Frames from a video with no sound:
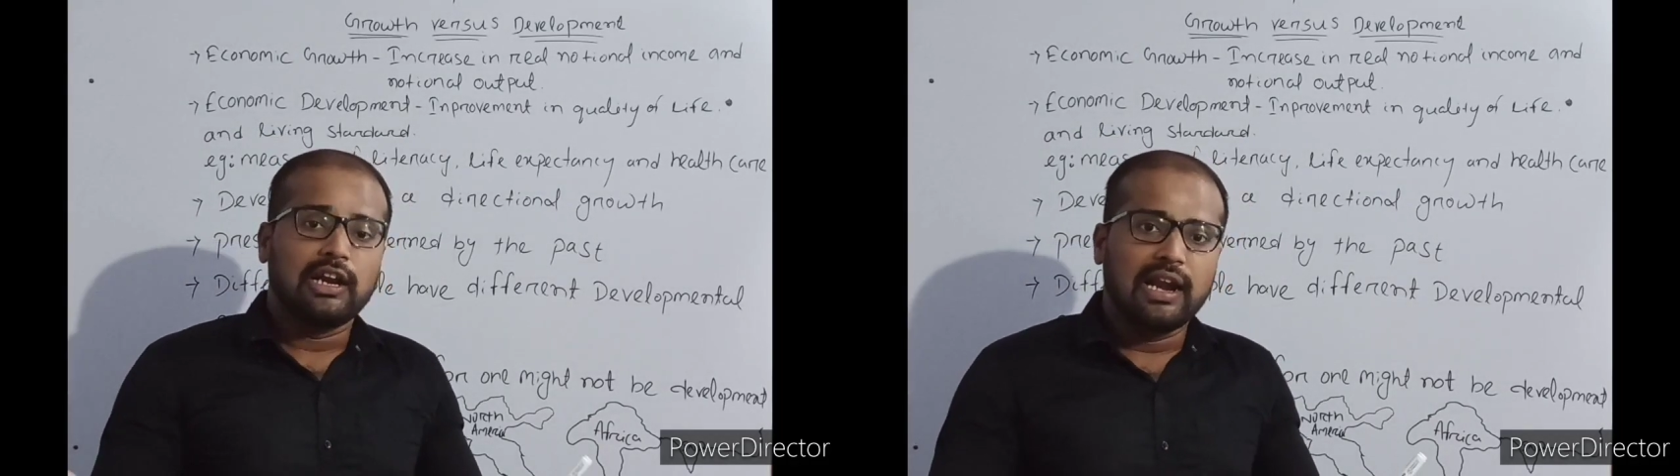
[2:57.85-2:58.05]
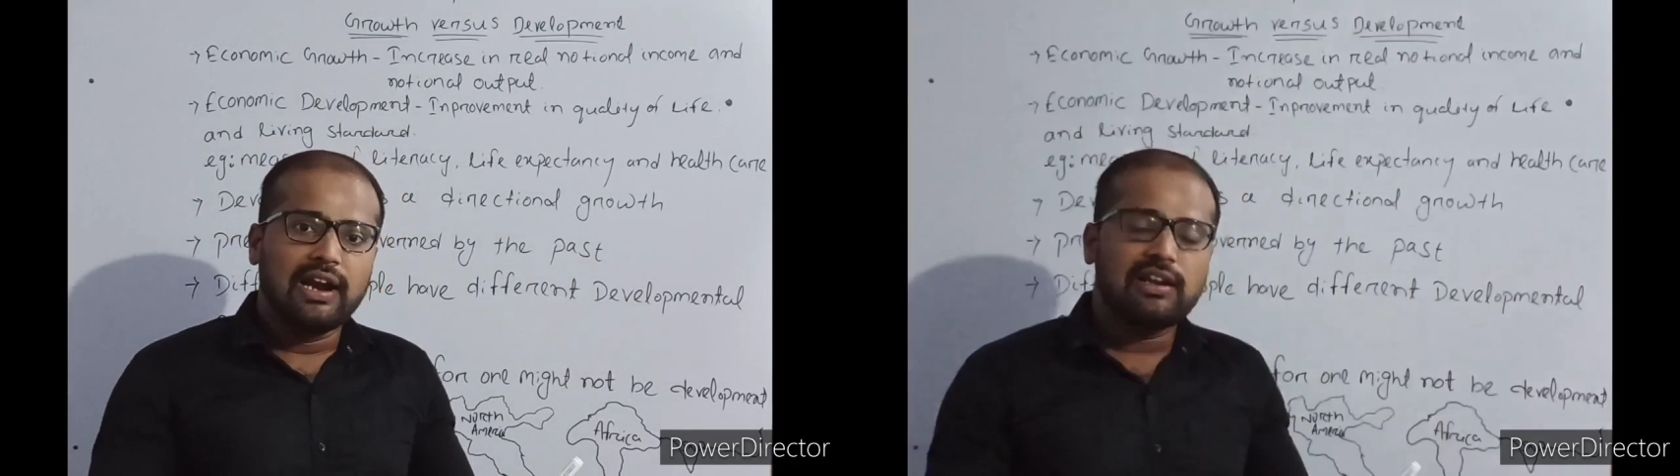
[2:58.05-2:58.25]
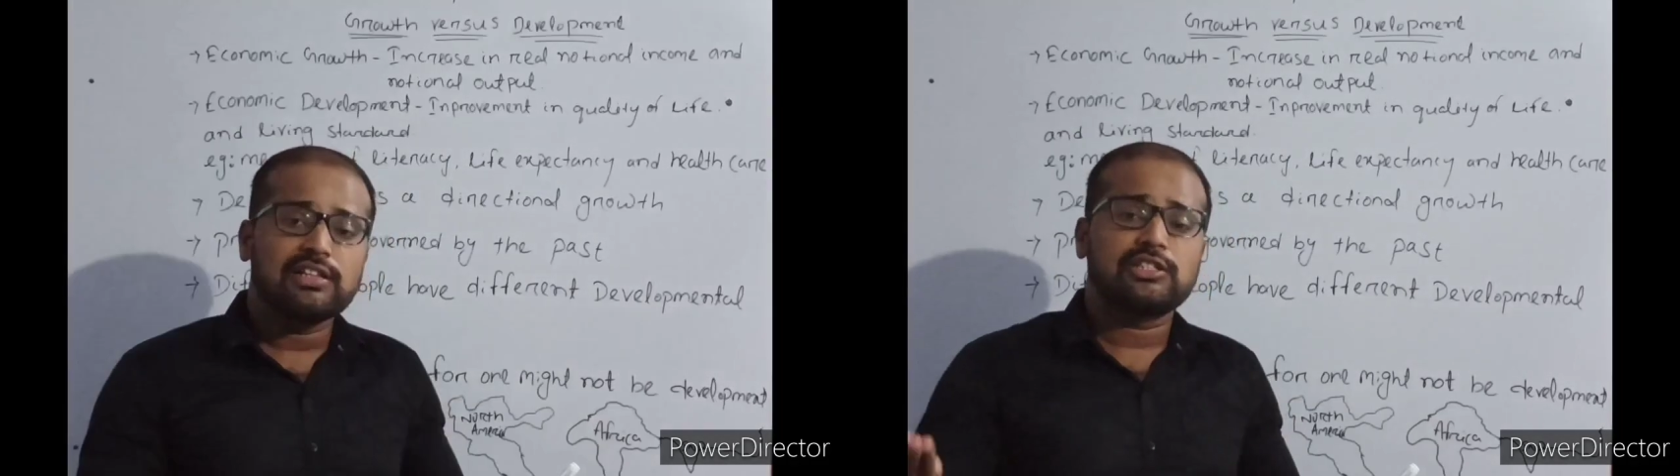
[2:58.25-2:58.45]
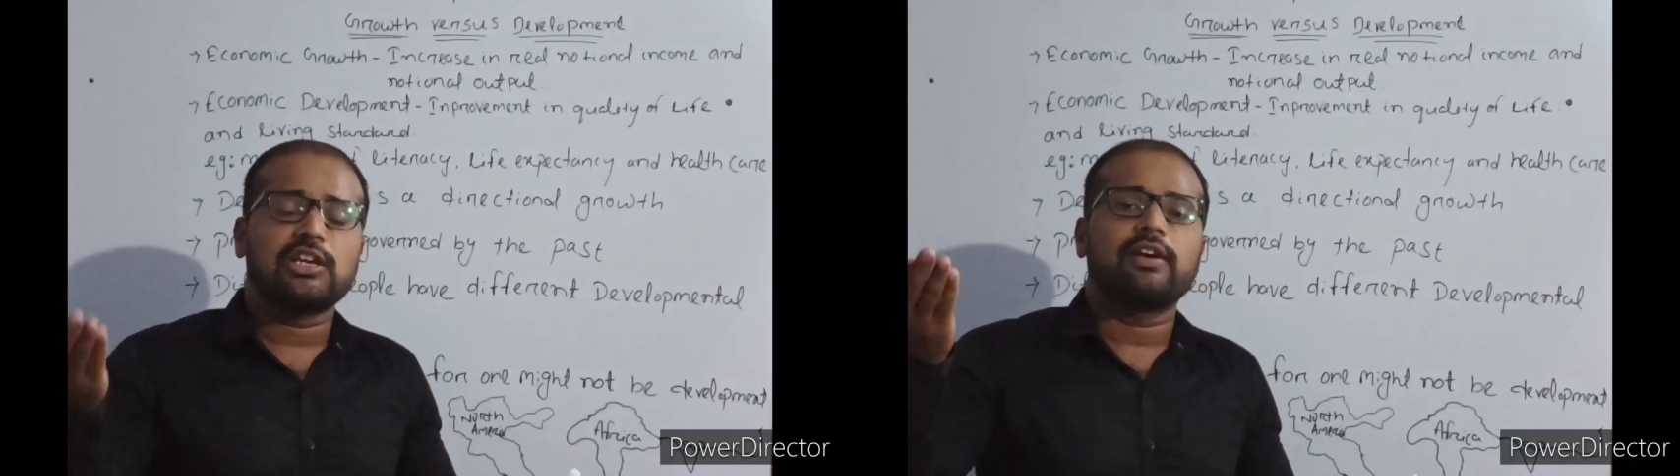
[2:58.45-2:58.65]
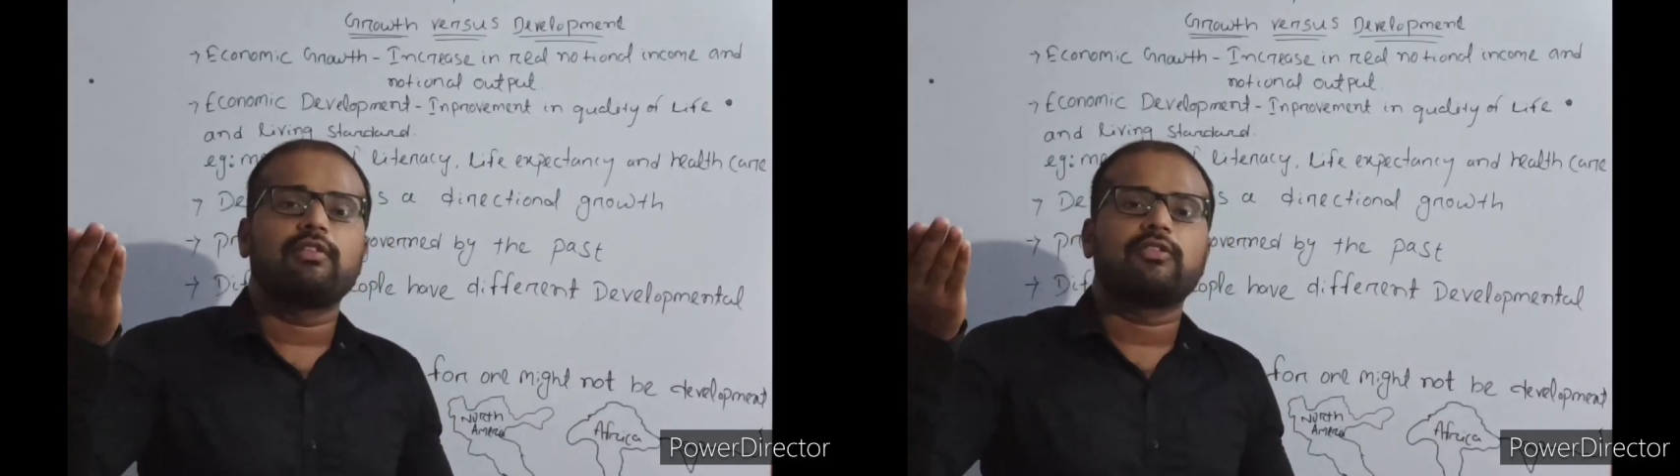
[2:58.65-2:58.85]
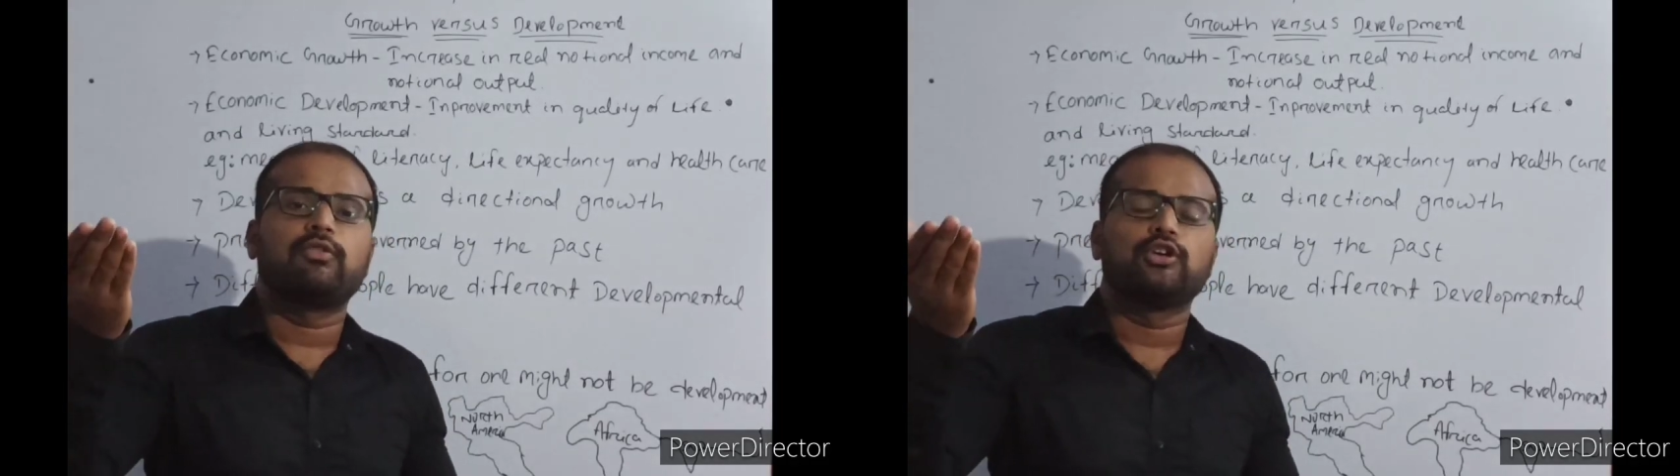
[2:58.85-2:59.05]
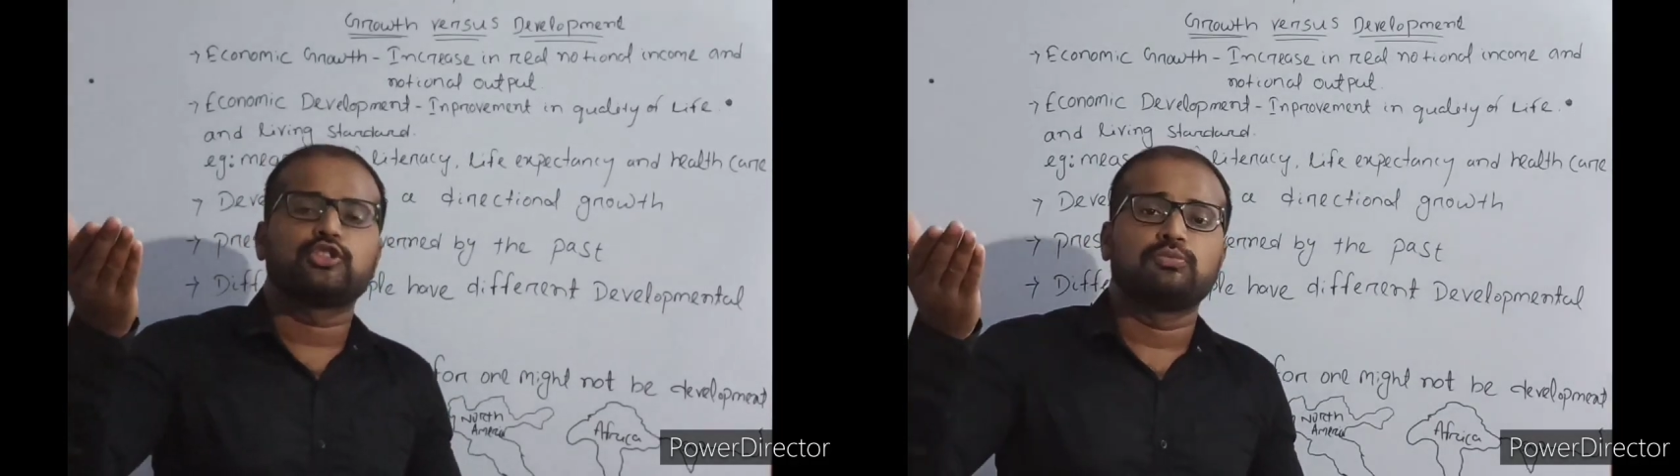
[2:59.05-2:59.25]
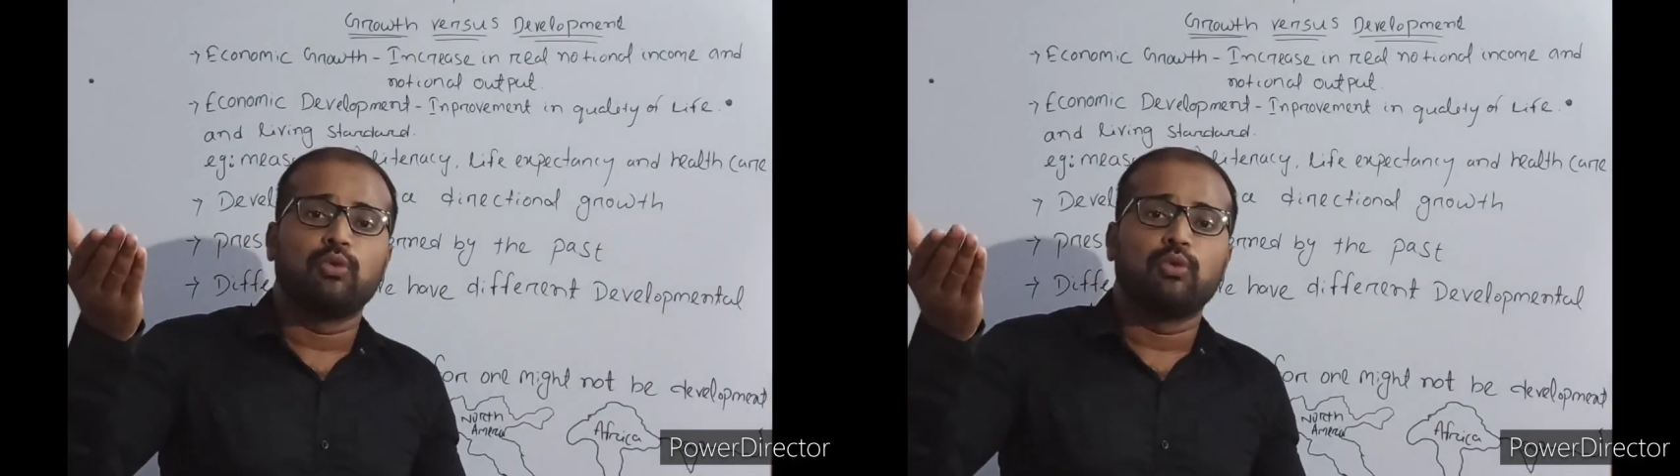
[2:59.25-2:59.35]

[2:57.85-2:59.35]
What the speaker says: Landless labor wants